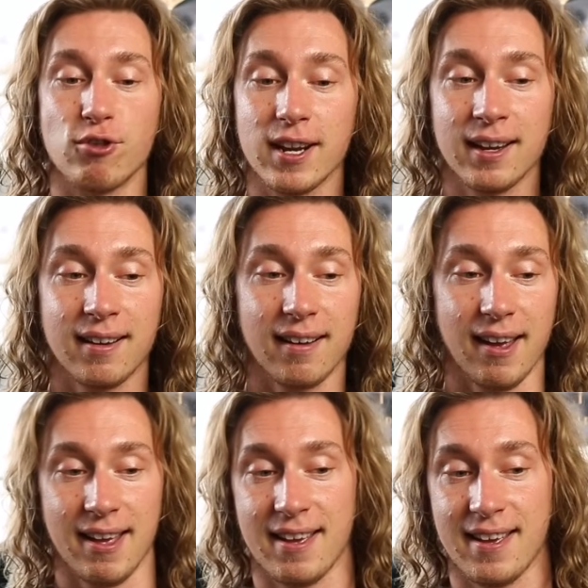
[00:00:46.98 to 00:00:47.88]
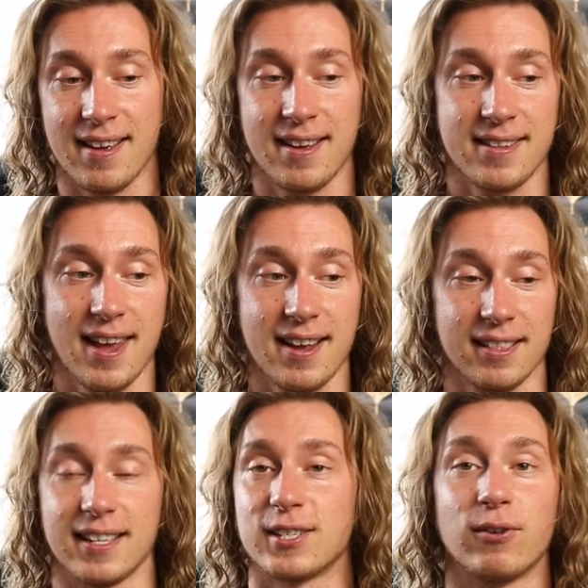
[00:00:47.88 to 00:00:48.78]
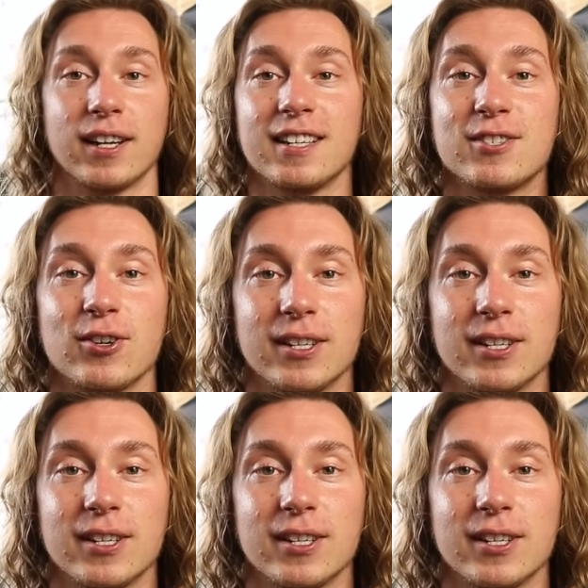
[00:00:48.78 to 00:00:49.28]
drink, and yeah, let's get right into